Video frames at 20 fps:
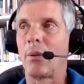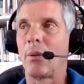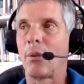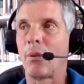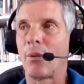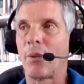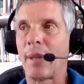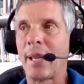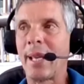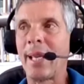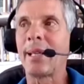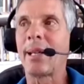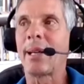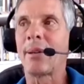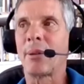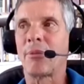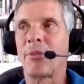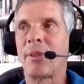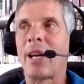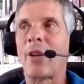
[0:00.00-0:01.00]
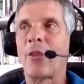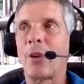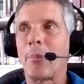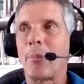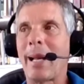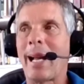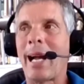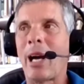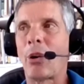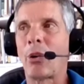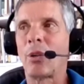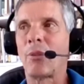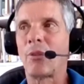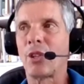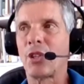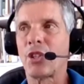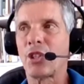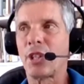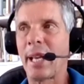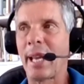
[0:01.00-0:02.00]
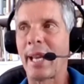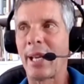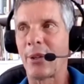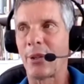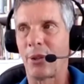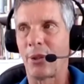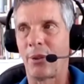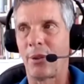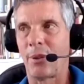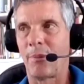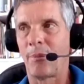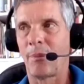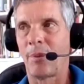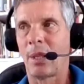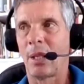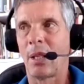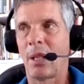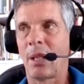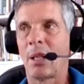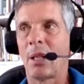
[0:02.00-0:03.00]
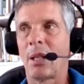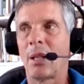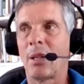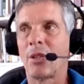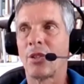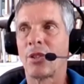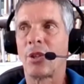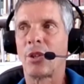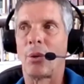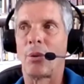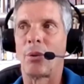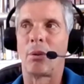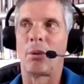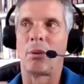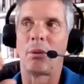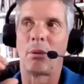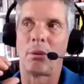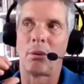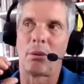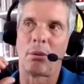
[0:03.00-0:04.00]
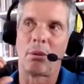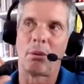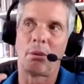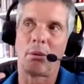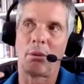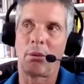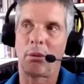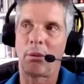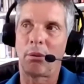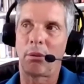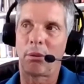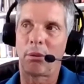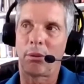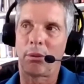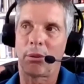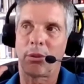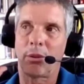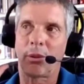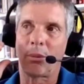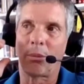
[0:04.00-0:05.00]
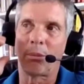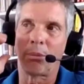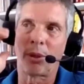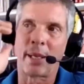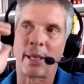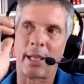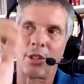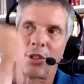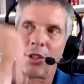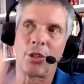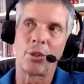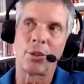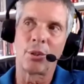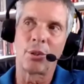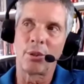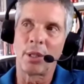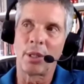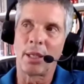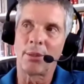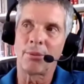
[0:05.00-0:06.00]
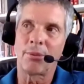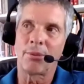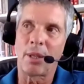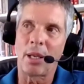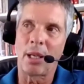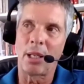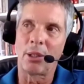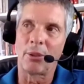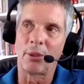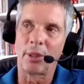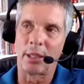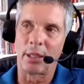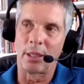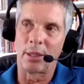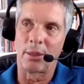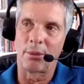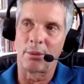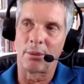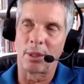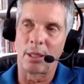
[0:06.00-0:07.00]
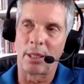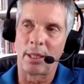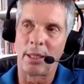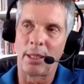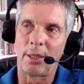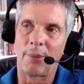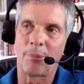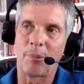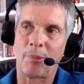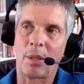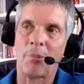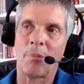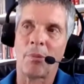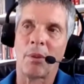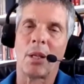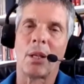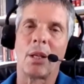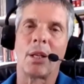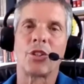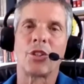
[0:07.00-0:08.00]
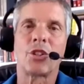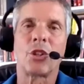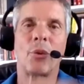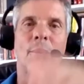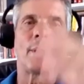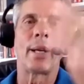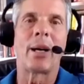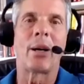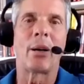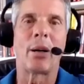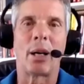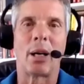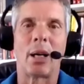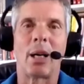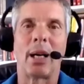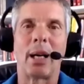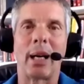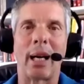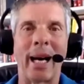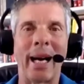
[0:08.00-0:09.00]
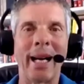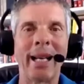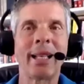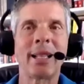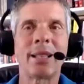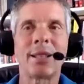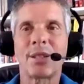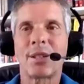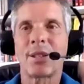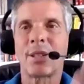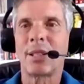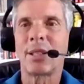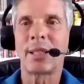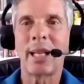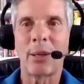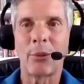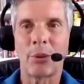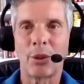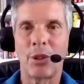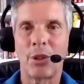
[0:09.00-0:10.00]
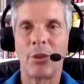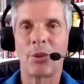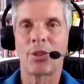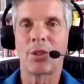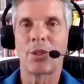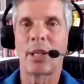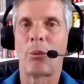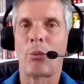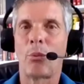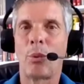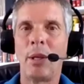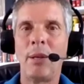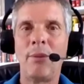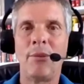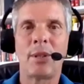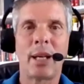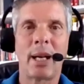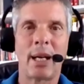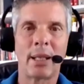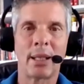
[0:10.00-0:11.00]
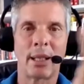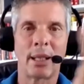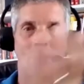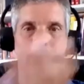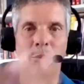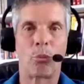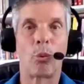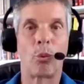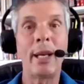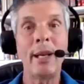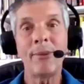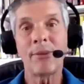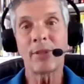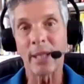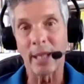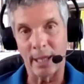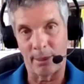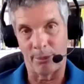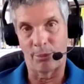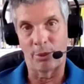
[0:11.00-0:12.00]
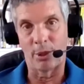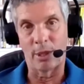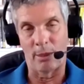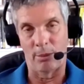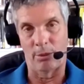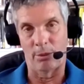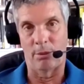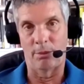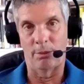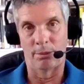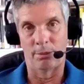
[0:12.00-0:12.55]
then I found the power of the standard. So so Brad, you're not following it, right? And so now I can sit down with you and say, we've got a we've got a problem